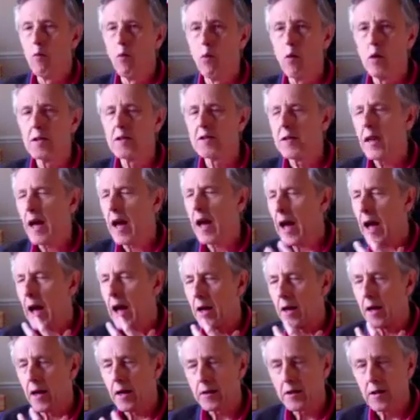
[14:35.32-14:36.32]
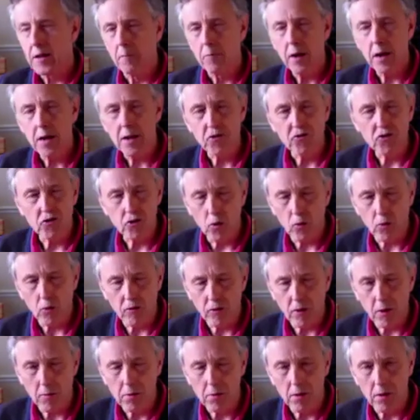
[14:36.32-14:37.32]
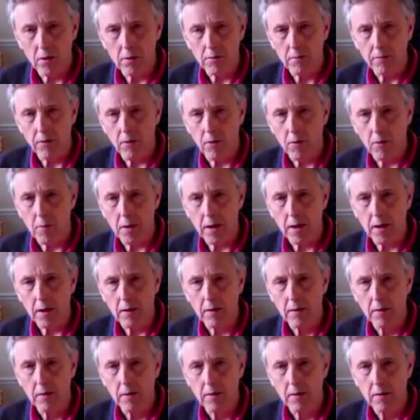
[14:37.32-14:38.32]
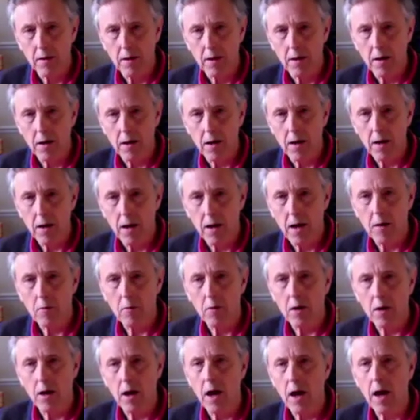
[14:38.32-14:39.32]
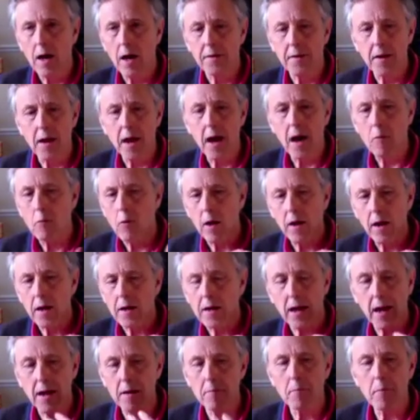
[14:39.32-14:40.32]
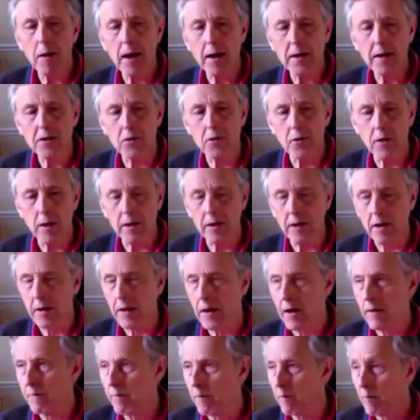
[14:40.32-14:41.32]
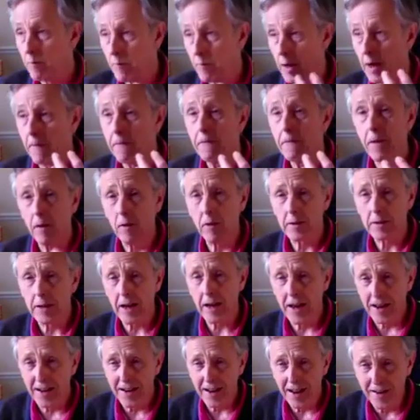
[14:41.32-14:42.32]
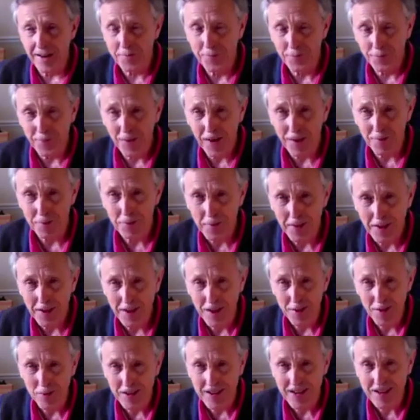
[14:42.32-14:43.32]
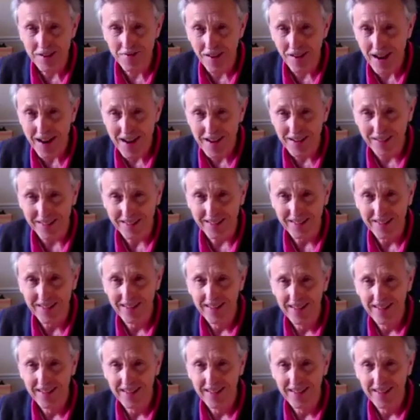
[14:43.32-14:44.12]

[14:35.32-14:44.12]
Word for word: was a complete jaw-dropper for me. And when I came back to England, I felt again I'd found the Holy Grail.